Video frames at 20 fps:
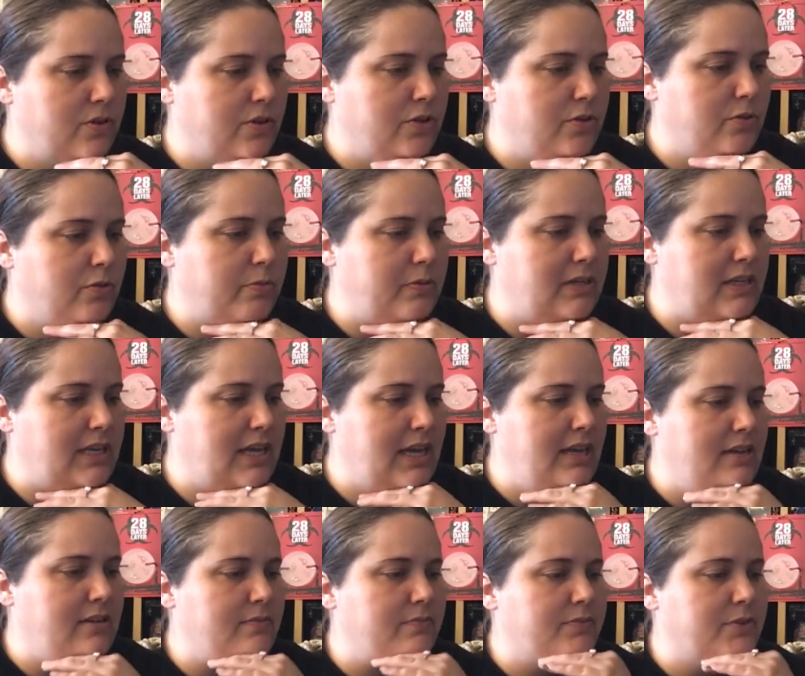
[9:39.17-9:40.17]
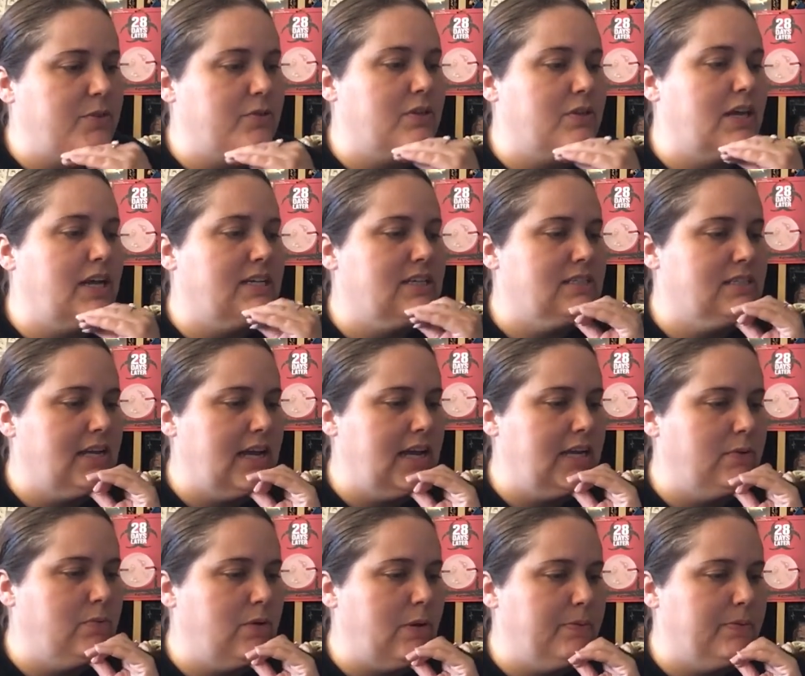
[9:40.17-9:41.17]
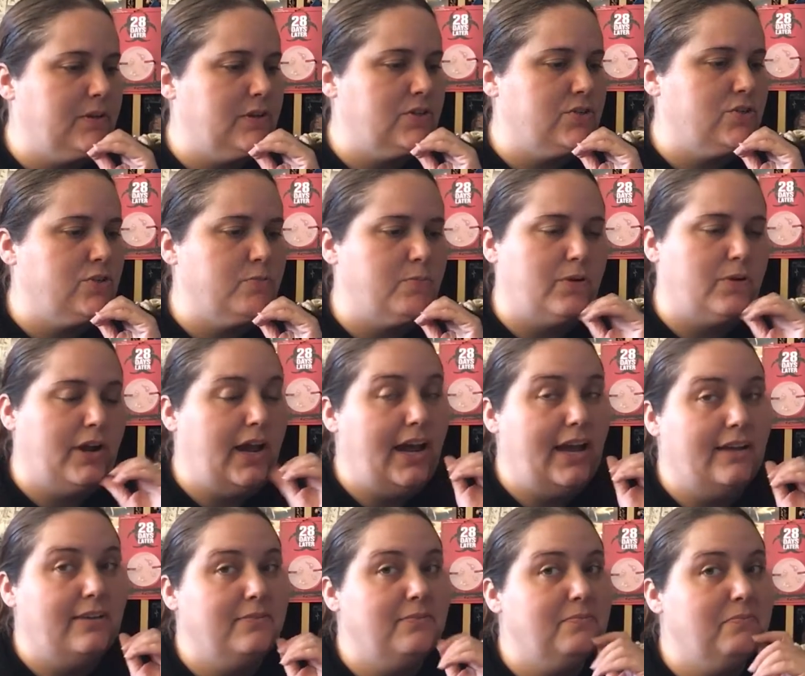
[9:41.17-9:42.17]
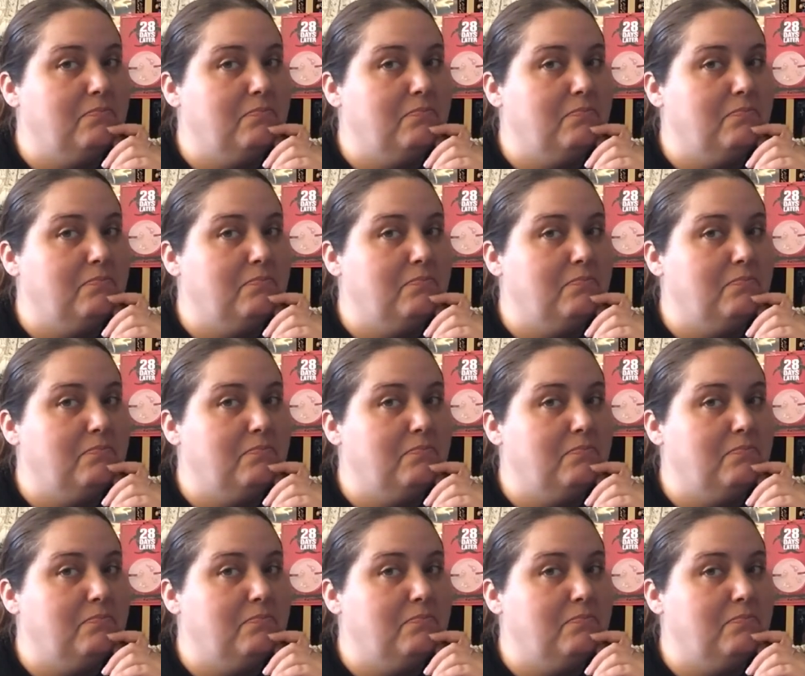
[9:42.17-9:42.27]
you'll be get you'll get a signed replica trooper hat.